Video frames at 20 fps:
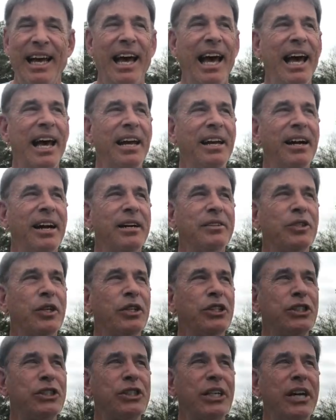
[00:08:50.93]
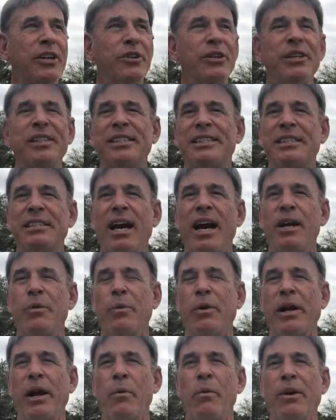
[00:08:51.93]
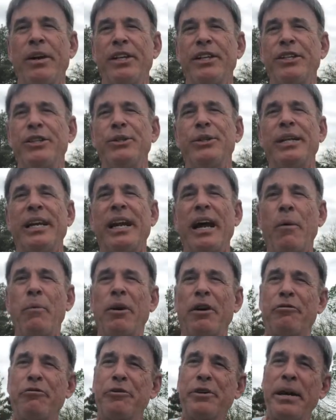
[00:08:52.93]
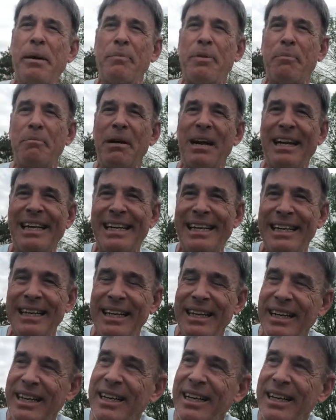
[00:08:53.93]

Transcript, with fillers: And so I couldn't decide what I wanted to do. Did I want to free up the money?